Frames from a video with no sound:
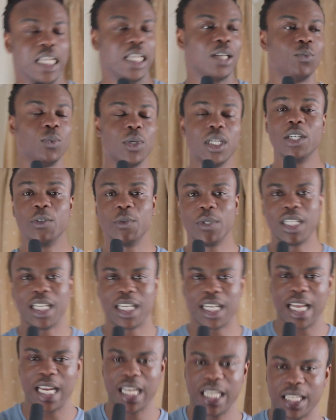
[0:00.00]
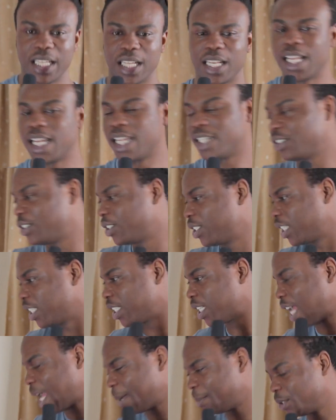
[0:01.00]
I really like the lens.
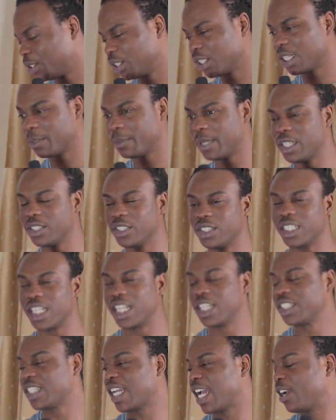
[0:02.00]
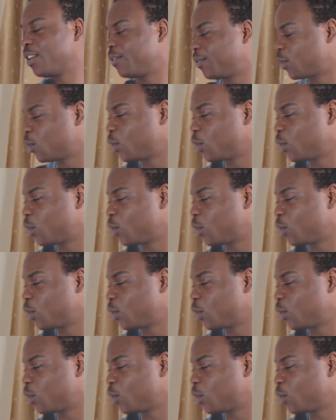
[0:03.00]
Absolutely amazing lens. And of